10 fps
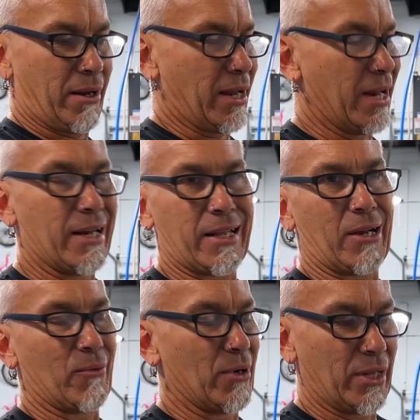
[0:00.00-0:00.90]

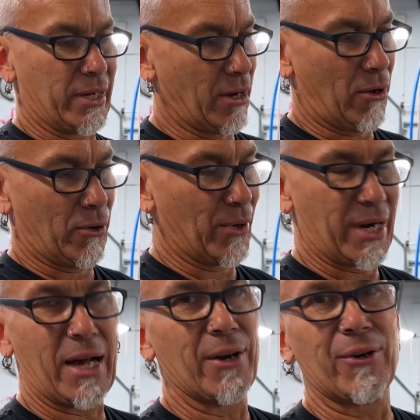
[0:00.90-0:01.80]
anything really, all the way
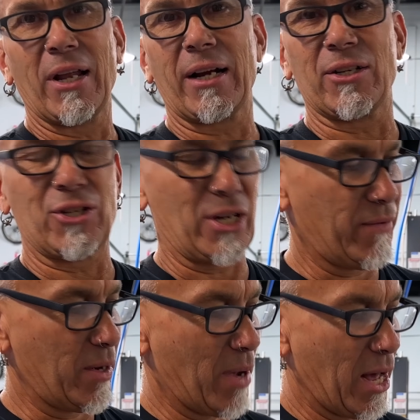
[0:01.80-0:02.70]
down to like a
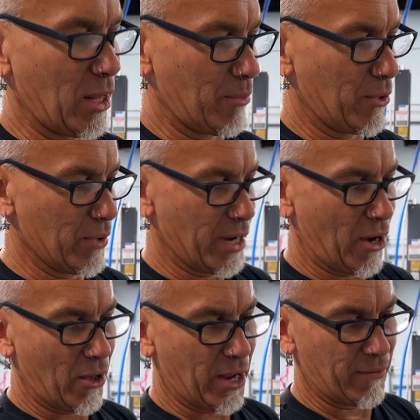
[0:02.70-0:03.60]
Chevy Malibu, they
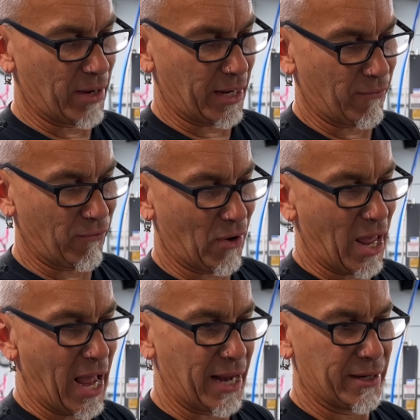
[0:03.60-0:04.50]
all have like a
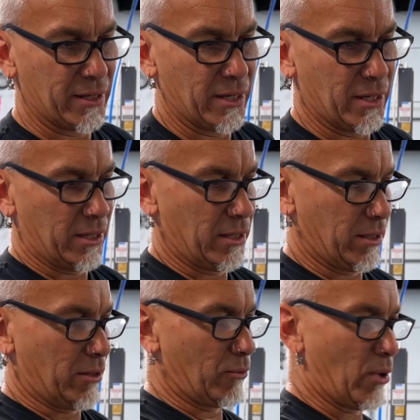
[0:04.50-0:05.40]
flat
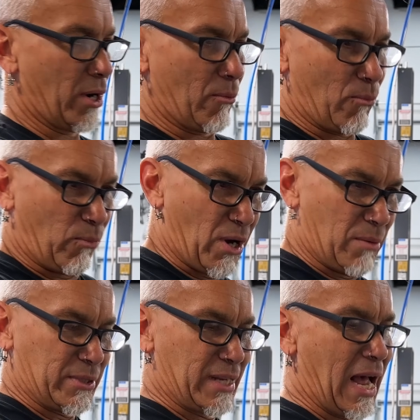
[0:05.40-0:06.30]
where it
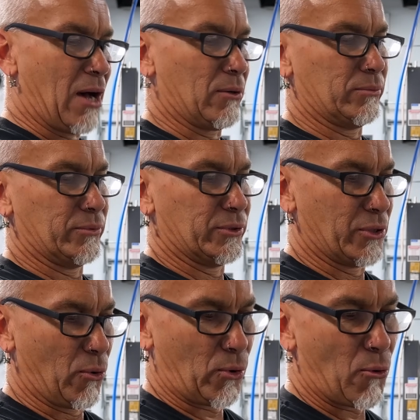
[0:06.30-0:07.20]
comes out,
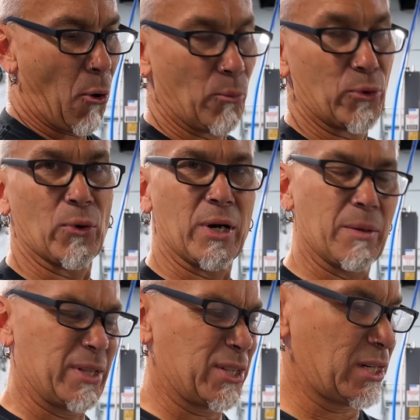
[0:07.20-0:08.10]
no chrome
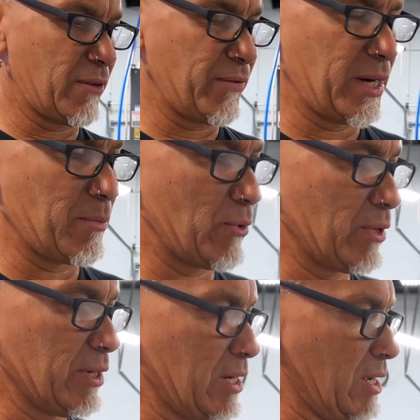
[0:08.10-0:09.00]
trim and stuff
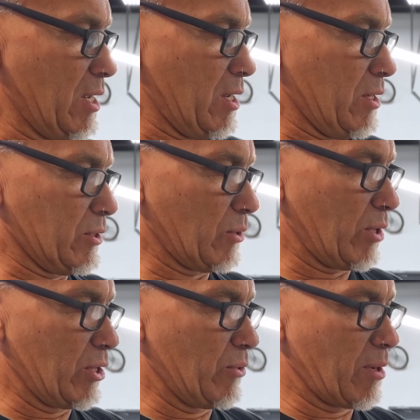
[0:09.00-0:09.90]
anymore. So
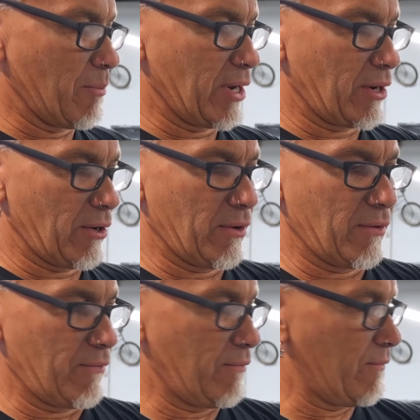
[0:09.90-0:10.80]
we're doing a bigger
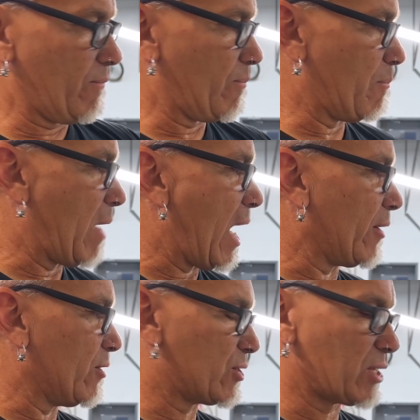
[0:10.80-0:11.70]

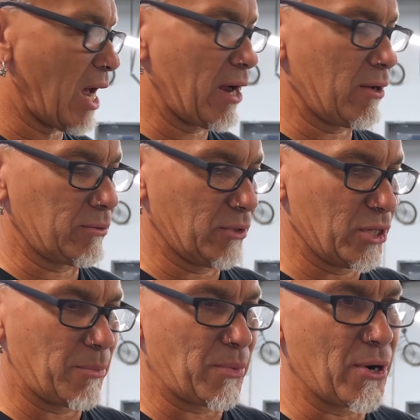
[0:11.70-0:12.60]
modern style
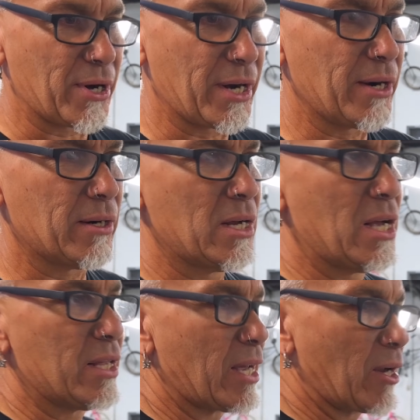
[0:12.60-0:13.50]
lip on there.
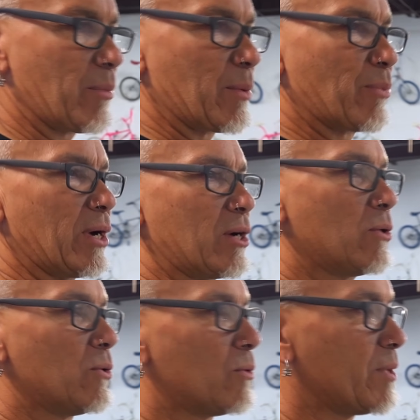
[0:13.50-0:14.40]
I think it'll be pretty
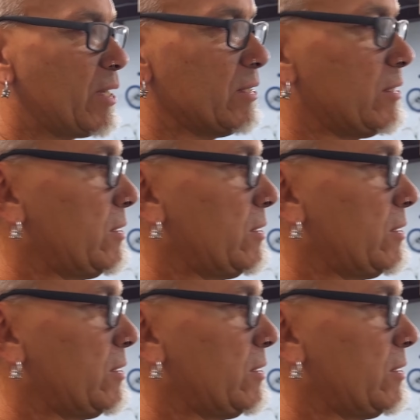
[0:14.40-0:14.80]
cool because